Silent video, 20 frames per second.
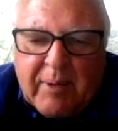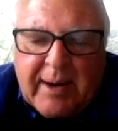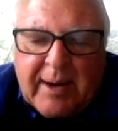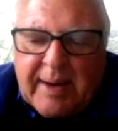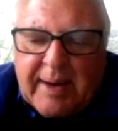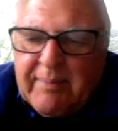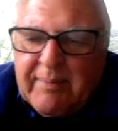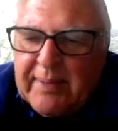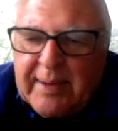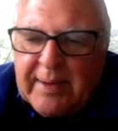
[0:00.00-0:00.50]

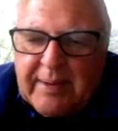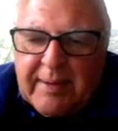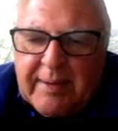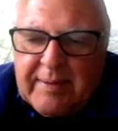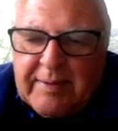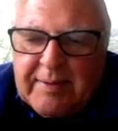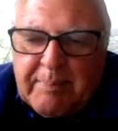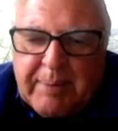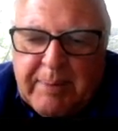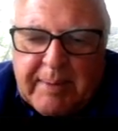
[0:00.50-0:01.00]
Wherever there is
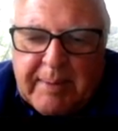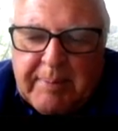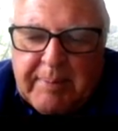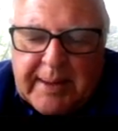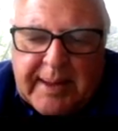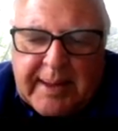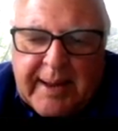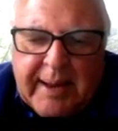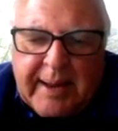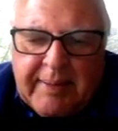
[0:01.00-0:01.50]
a public
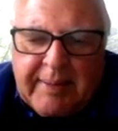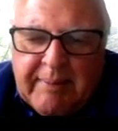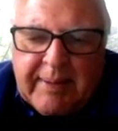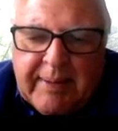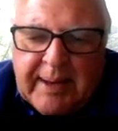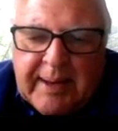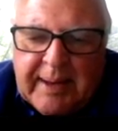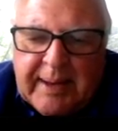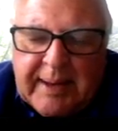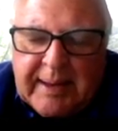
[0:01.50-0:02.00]

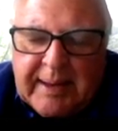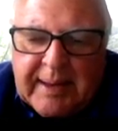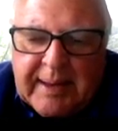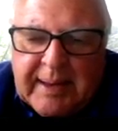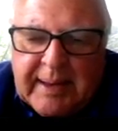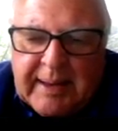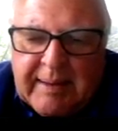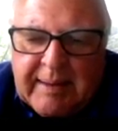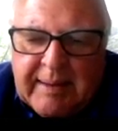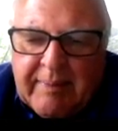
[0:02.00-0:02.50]

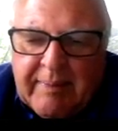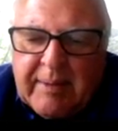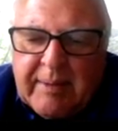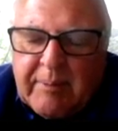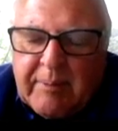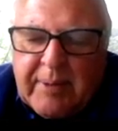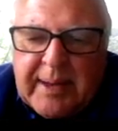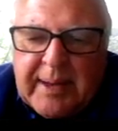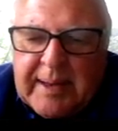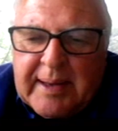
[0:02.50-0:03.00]
gathering,
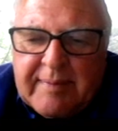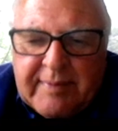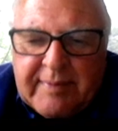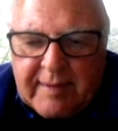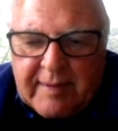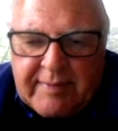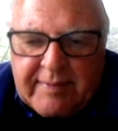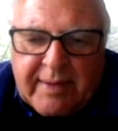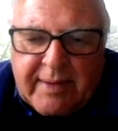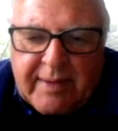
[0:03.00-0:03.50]
we
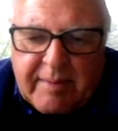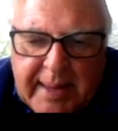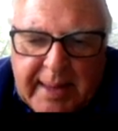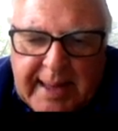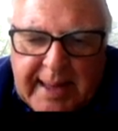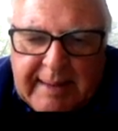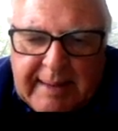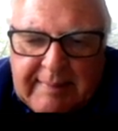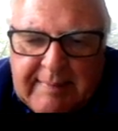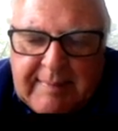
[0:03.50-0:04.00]
insist on
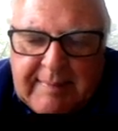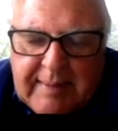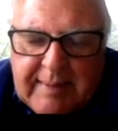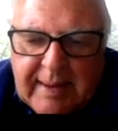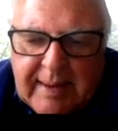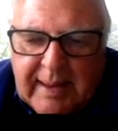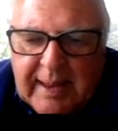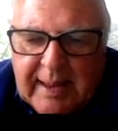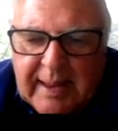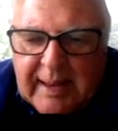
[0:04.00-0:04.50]
masks,
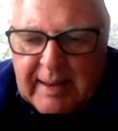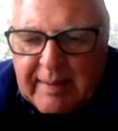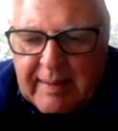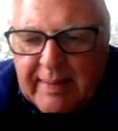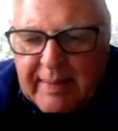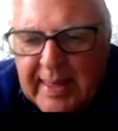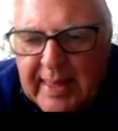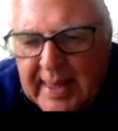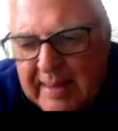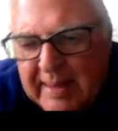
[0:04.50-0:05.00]

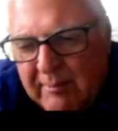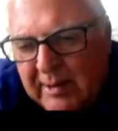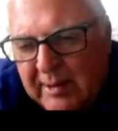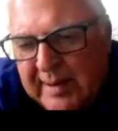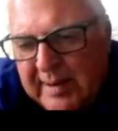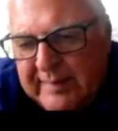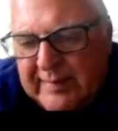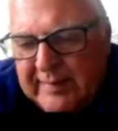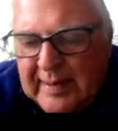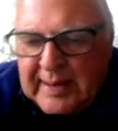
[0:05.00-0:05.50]
the hand
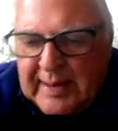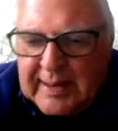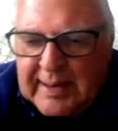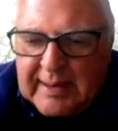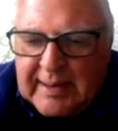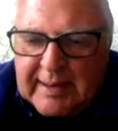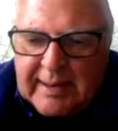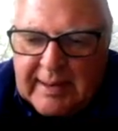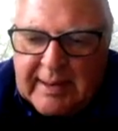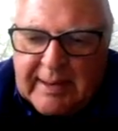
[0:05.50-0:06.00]

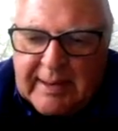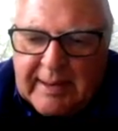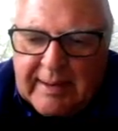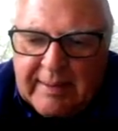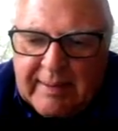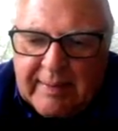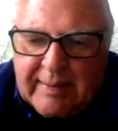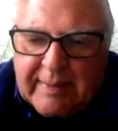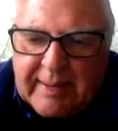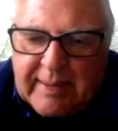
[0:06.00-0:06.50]
washing,
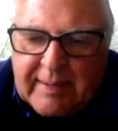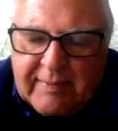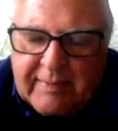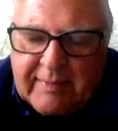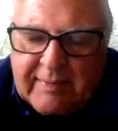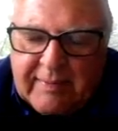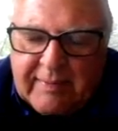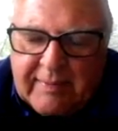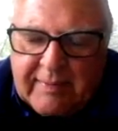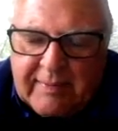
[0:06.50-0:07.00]
the
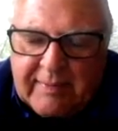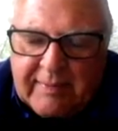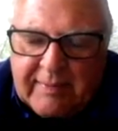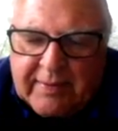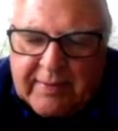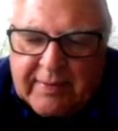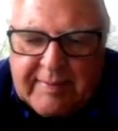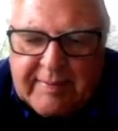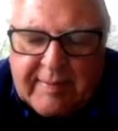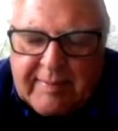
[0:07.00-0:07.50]
social
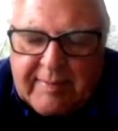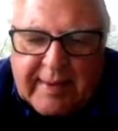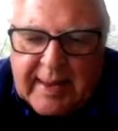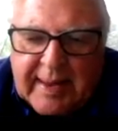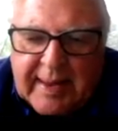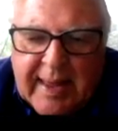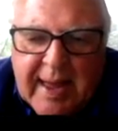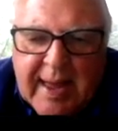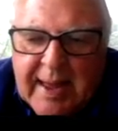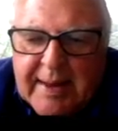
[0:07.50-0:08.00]
distancing,
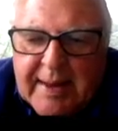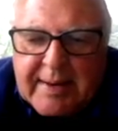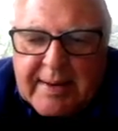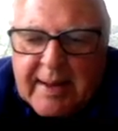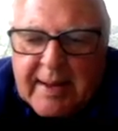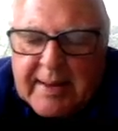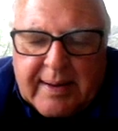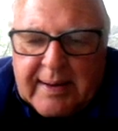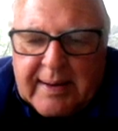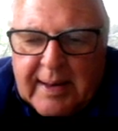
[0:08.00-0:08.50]
not
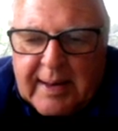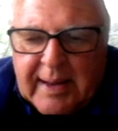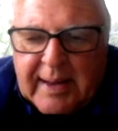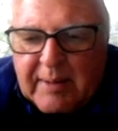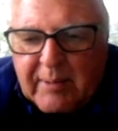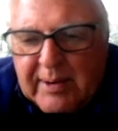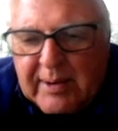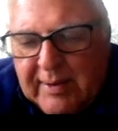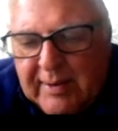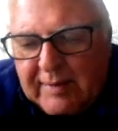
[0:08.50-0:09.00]
unlike
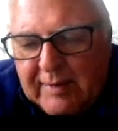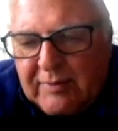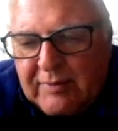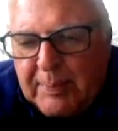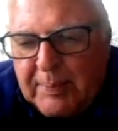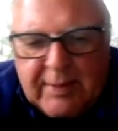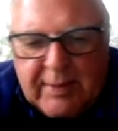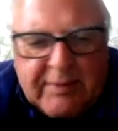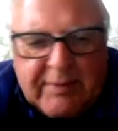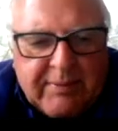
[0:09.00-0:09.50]
we're
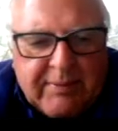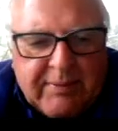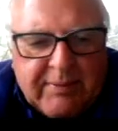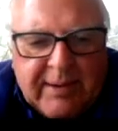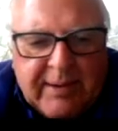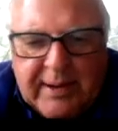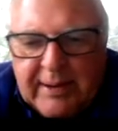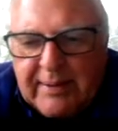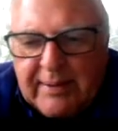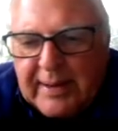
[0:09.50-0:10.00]
experienced right
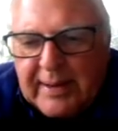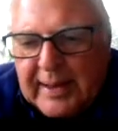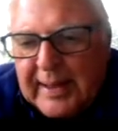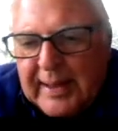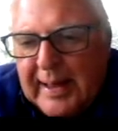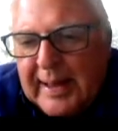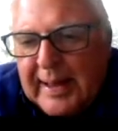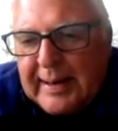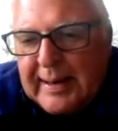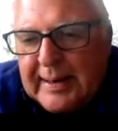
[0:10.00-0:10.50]
here in
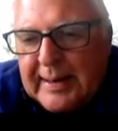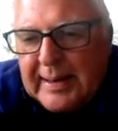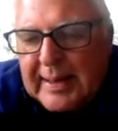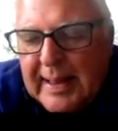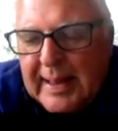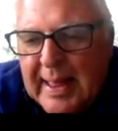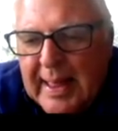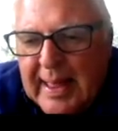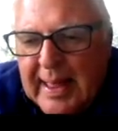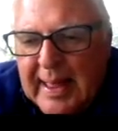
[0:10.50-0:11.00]
Canada.
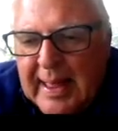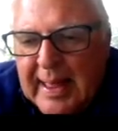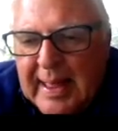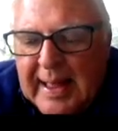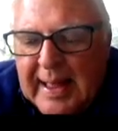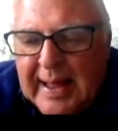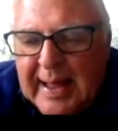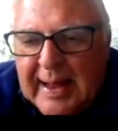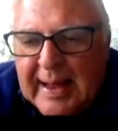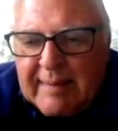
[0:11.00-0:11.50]

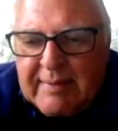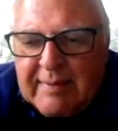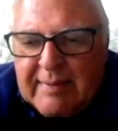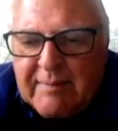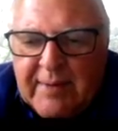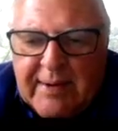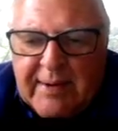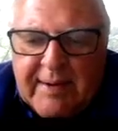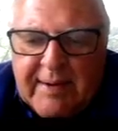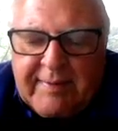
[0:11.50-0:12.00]

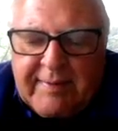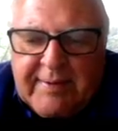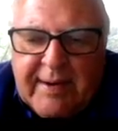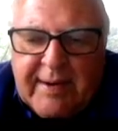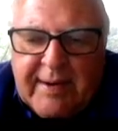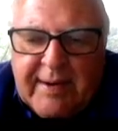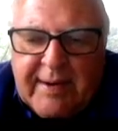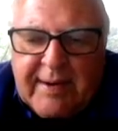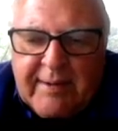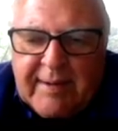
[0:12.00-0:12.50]

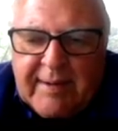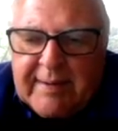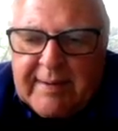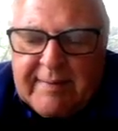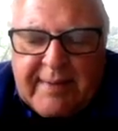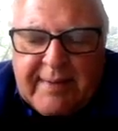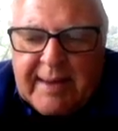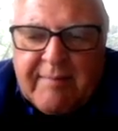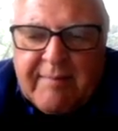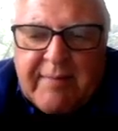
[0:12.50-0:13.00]
It's
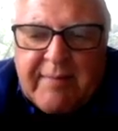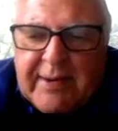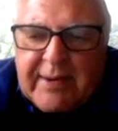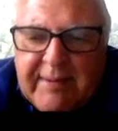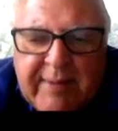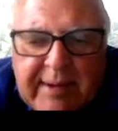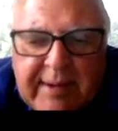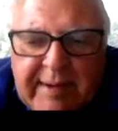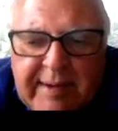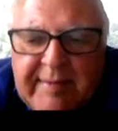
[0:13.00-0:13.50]
taken very,
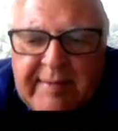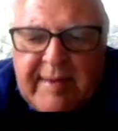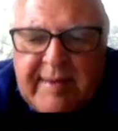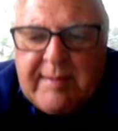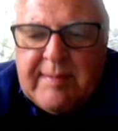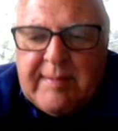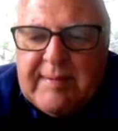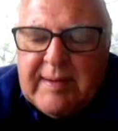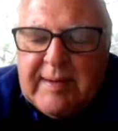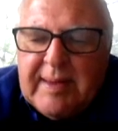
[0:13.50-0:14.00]
very
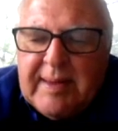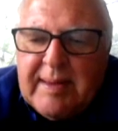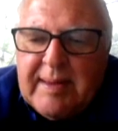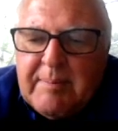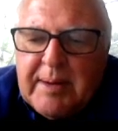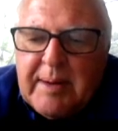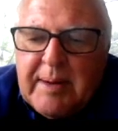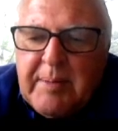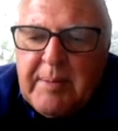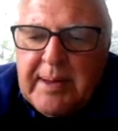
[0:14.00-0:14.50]
seriously in
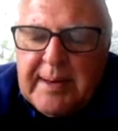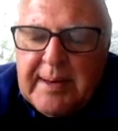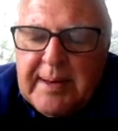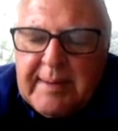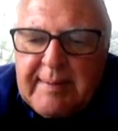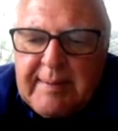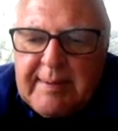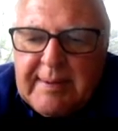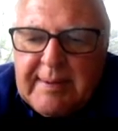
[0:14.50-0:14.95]
Barbados.